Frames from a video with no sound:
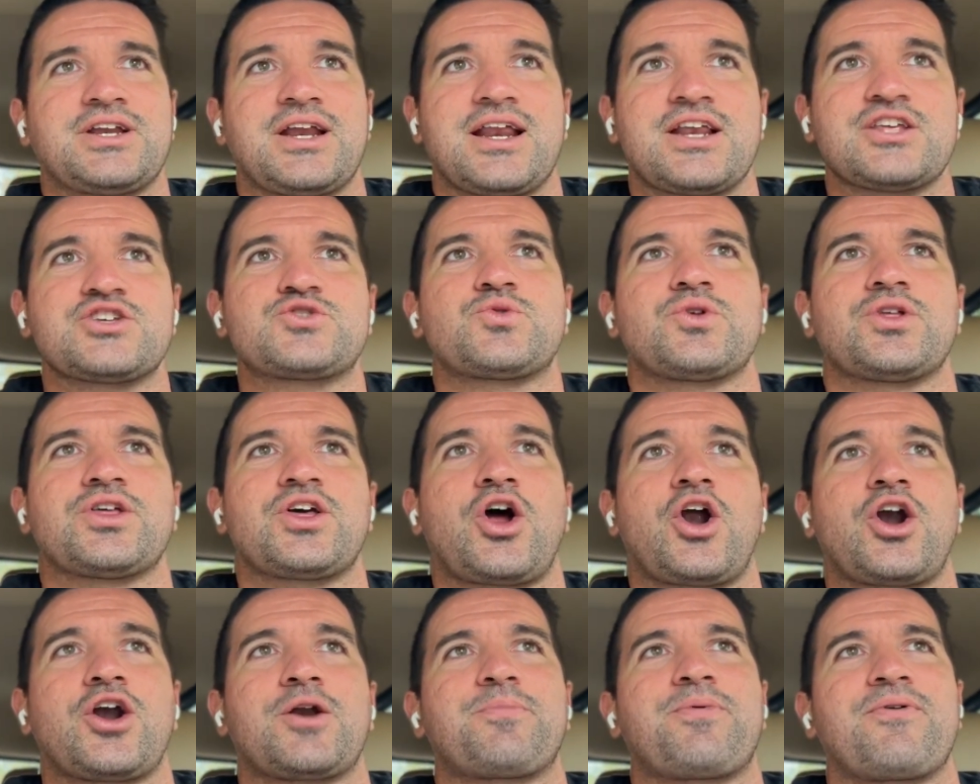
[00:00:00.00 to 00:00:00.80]
and it's really
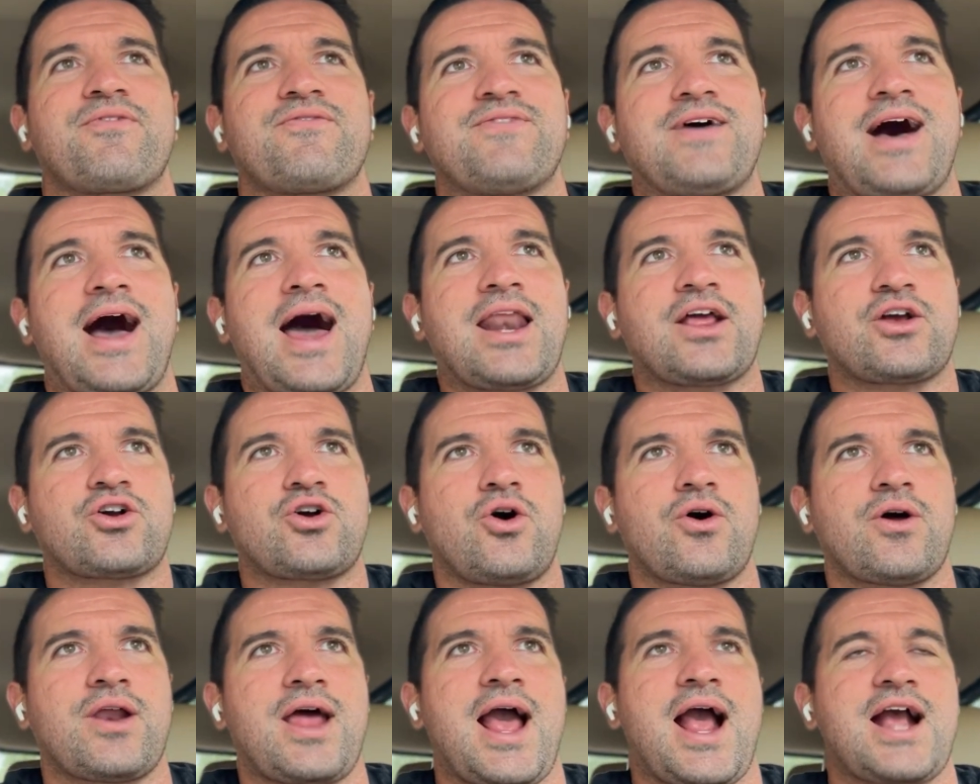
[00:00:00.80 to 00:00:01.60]
hard to provide a
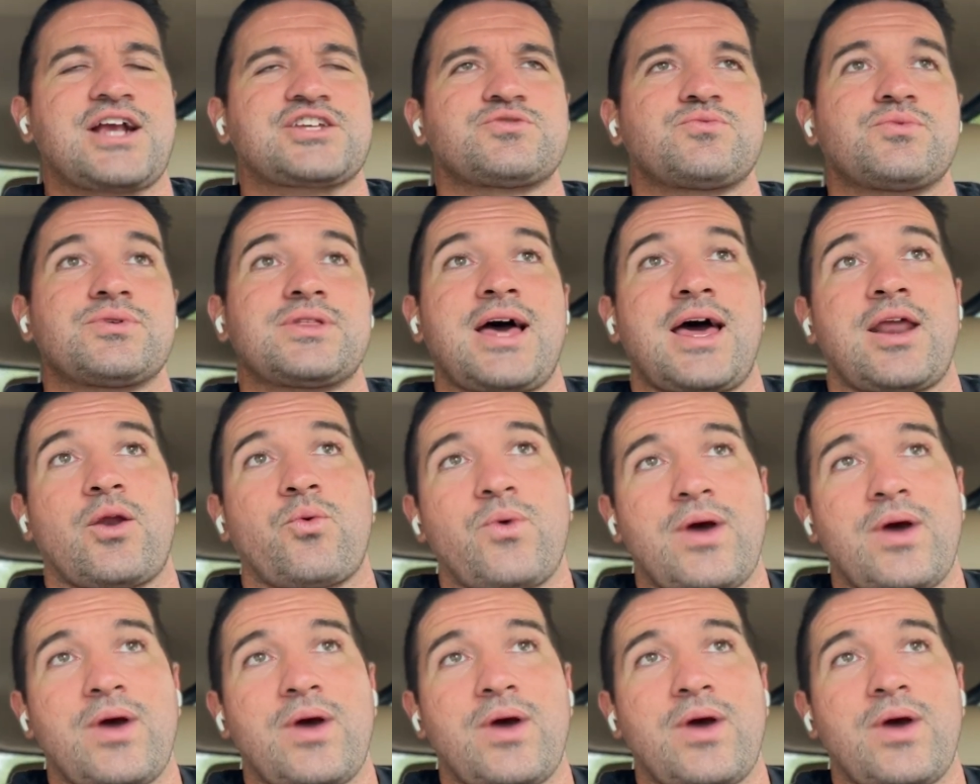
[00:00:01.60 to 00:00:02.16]
call to action without a